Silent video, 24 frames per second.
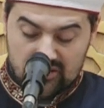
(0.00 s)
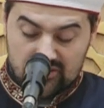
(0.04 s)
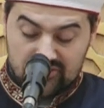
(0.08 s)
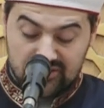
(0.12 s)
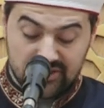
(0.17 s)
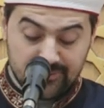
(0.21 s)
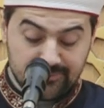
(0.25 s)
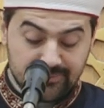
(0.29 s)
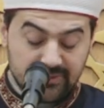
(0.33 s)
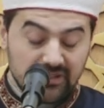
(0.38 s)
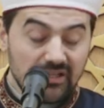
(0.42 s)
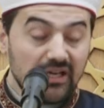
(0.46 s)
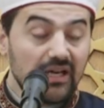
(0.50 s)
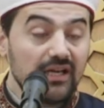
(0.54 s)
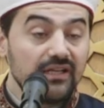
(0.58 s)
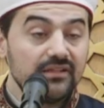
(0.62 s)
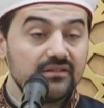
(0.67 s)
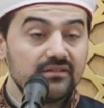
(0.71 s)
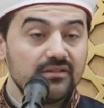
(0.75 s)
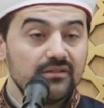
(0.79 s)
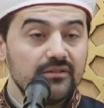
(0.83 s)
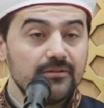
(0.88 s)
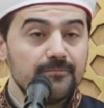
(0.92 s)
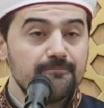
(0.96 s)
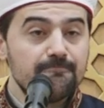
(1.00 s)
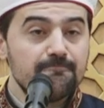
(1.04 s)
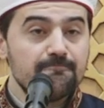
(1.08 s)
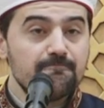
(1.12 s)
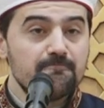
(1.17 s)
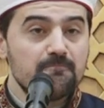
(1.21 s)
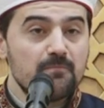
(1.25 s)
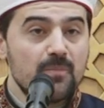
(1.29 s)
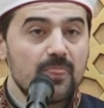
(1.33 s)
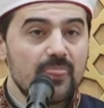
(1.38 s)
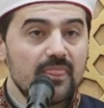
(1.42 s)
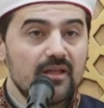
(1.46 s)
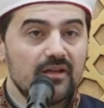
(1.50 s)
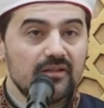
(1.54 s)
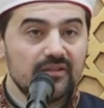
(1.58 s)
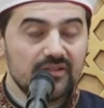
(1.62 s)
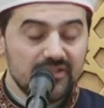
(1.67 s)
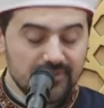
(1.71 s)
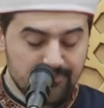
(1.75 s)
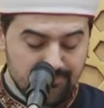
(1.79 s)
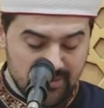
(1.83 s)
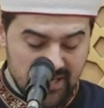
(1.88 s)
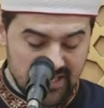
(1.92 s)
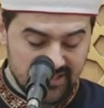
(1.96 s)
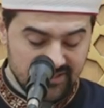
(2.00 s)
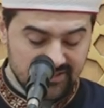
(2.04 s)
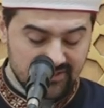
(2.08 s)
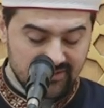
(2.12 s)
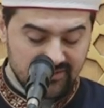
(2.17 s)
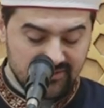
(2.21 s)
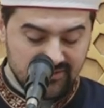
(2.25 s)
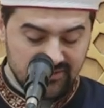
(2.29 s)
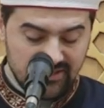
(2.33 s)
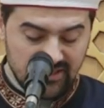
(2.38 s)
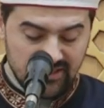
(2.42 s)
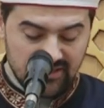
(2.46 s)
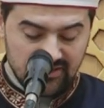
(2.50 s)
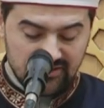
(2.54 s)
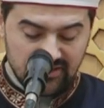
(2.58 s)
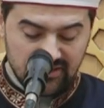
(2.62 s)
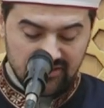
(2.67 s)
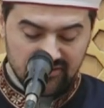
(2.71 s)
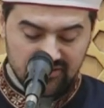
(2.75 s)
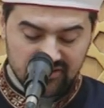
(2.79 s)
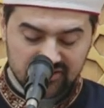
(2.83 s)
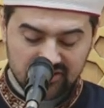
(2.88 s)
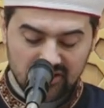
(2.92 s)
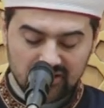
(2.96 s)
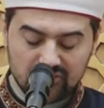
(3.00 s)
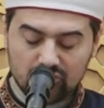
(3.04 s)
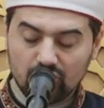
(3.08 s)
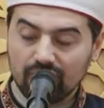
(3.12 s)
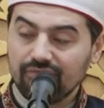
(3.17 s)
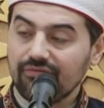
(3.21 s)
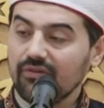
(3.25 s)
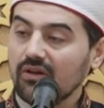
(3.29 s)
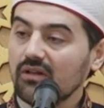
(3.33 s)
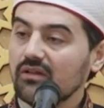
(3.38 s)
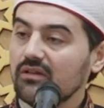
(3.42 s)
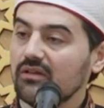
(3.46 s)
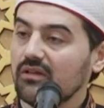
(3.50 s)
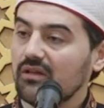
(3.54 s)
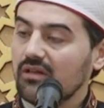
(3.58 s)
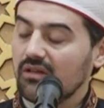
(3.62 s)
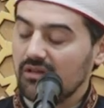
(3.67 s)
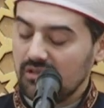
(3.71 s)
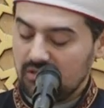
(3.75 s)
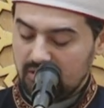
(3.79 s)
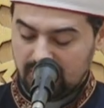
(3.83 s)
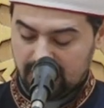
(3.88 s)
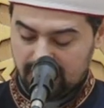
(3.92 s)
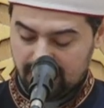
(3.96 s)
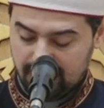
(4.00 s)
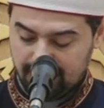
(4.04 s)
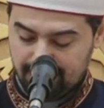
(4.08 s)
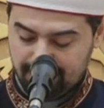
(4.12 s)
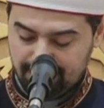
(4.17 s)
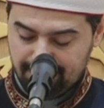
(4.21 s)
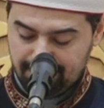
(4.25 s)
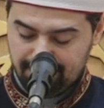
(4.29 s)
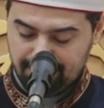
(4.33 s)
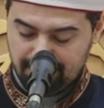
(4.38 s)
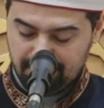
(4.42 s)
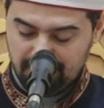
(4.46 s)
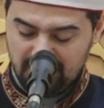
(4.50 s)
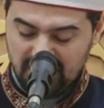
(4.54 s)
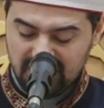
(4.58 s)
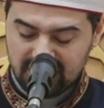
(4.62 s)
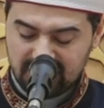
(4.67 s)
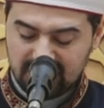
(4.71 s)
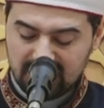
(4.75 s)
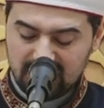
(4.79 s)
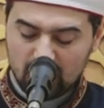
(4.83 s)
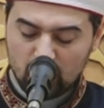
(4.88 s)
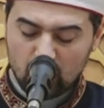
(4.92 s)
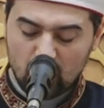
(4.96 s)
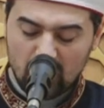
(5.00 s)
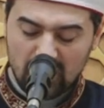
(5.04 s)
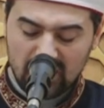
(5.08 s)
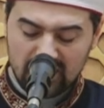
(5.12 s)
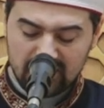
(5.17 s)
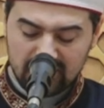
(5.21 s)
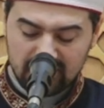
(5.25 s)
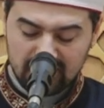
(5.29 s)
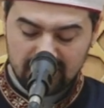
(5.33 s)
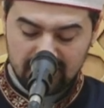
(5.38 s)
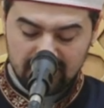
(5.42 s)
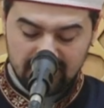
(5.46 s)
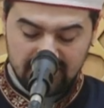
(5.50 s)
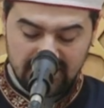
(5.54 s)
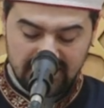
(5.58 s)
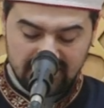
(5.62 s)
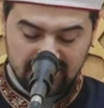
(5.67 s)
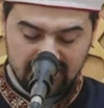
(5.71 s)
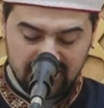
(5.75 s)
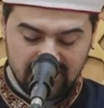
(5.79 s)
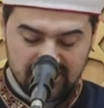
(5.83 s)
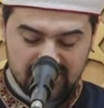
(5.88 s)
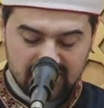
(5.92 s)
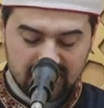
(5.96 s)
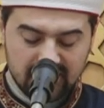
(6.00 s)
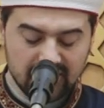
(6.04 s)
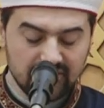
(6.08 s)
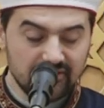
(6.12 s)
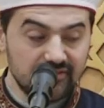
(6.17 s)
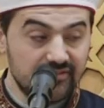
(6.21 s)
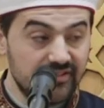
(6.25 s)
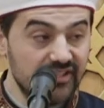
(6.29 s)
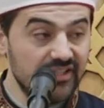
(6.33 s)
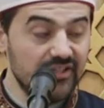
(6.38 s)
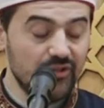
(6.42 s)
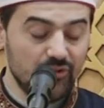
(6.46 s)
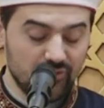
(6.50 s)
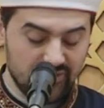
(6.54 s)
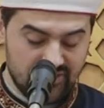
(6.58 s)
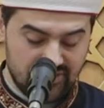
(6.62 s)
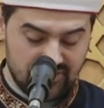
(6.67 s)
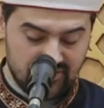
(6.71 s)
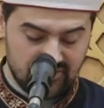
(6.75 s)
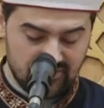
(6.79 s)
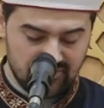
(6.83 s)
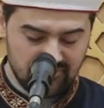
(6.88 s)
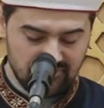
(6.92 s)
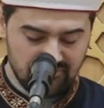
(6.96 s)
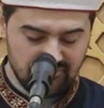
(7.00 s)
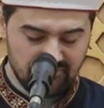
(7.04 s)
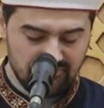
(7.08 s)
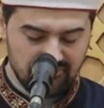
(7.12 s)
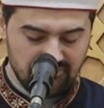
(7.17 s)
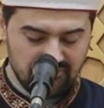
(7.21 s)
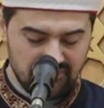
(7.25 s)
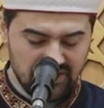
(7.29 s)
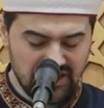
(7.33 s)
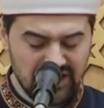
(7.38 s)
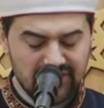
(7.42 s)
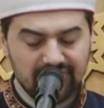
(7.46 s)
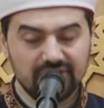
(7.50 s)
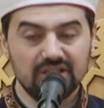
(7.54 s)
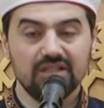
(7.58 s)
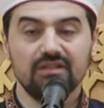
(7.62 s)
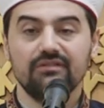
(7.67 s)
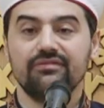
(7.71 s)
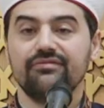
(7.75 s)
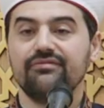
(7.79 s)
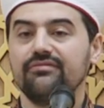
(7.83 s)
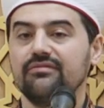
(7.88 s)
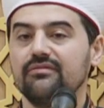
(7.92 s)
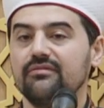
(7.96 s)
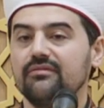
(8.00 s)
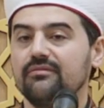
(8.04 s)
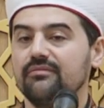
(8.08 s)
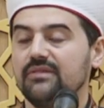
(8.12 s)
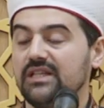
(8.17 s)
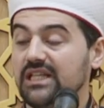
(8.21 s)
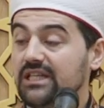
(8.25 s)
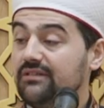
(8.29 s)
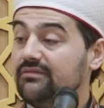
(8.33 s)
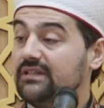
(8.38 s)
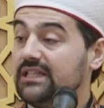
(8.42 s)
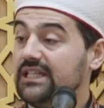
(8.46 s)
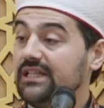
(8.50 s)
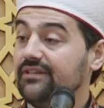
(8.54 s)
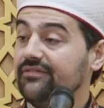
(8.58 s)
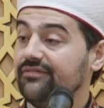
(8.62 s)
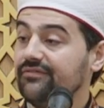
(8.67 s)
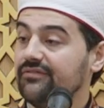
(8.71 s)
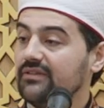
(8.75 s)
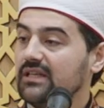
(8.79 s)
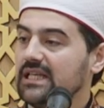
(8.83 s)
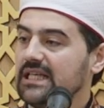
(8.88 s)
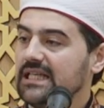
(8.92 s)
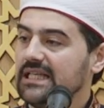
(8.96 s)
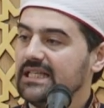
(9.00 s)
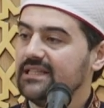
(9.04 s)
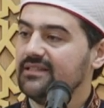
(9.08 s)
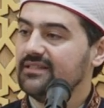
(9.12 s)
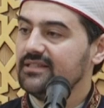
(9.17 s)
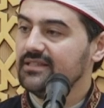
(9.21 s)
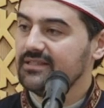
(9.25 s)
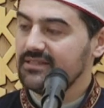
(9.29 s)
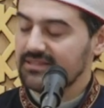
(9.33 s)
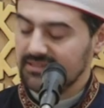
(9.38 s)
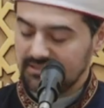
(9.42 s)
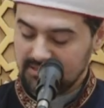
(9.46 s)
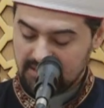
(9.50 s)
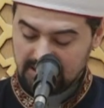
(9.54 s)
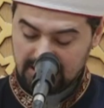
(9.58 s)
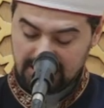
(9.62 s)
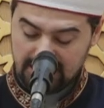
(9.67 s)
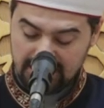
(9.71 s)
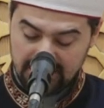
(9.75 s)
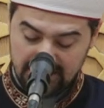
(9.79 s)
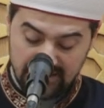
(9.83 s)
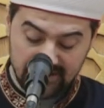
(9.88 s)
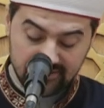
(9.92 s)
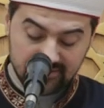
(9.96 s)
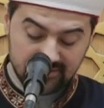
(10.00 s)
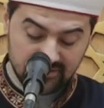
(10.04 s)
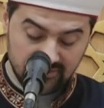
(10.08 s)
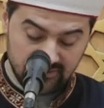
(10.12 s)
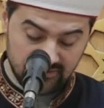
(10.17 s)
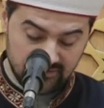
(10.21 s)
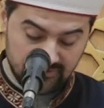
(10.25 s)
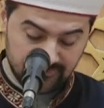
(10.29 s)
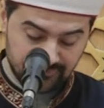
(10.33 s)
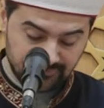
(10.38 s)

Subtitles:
replied, "The best deed in the sight of Allah is the one that is continuous, even if it is little."